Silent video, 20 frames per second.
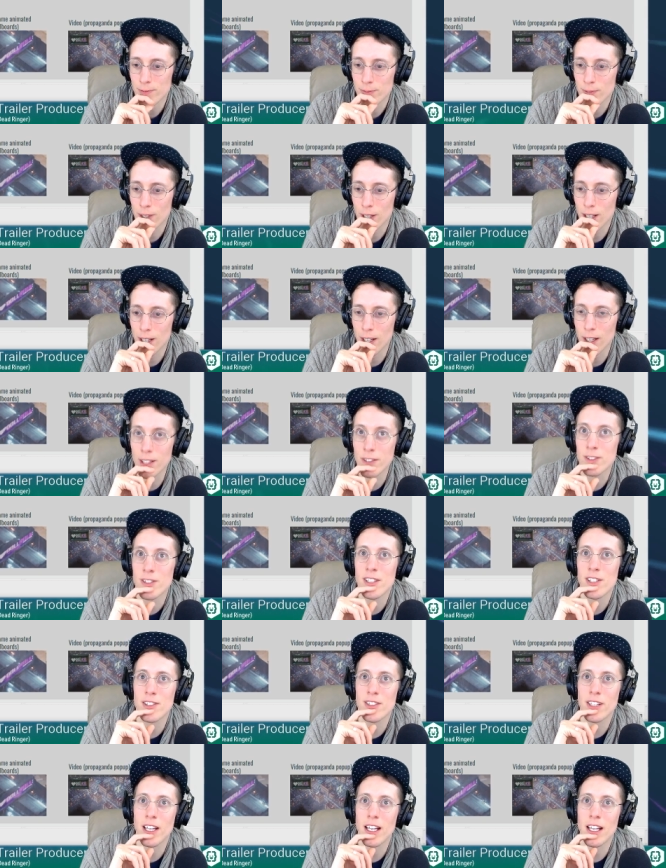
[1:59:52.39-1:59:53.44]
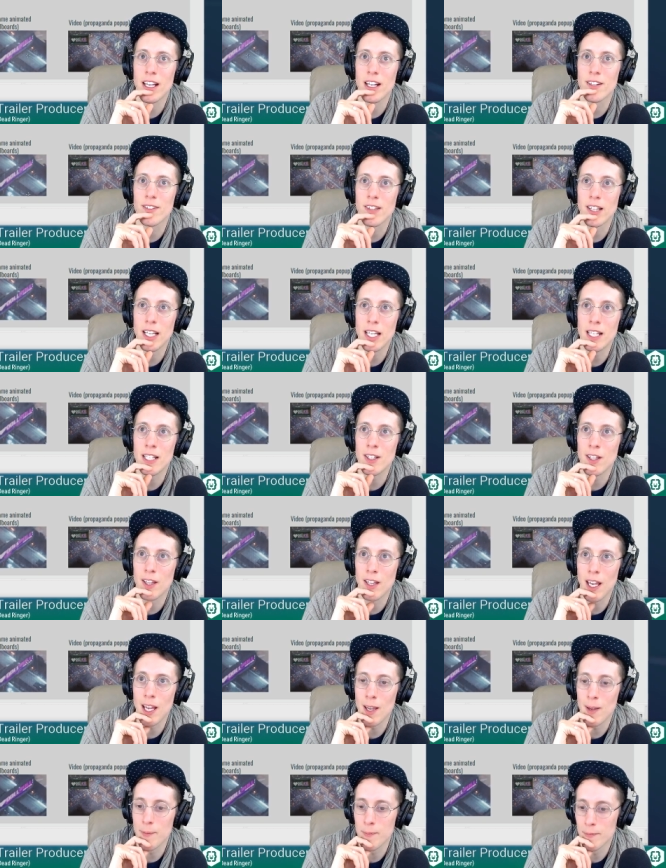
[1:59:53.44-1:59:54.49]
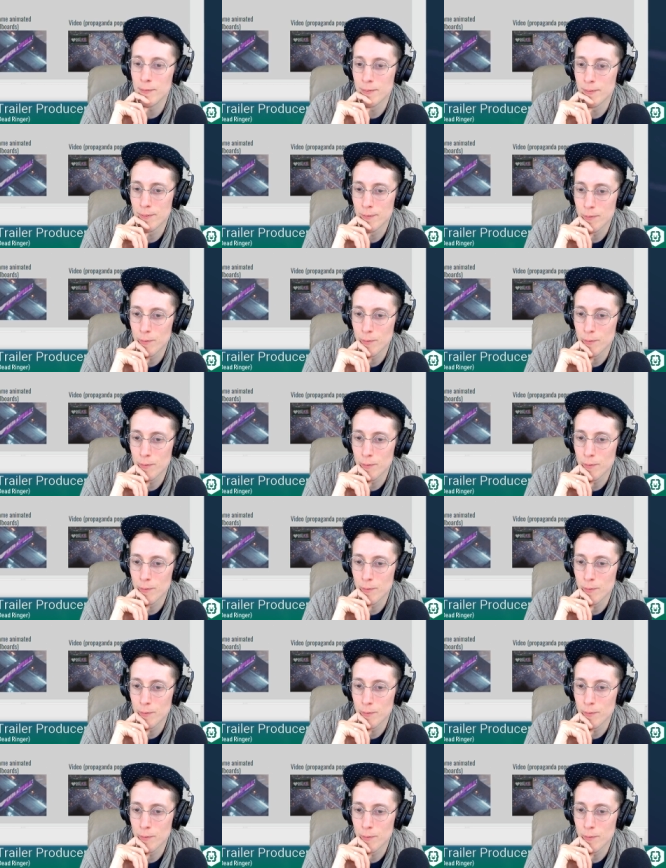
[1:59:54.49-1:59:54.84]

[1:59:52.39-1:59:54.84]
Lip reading: So these are like kind of like in-game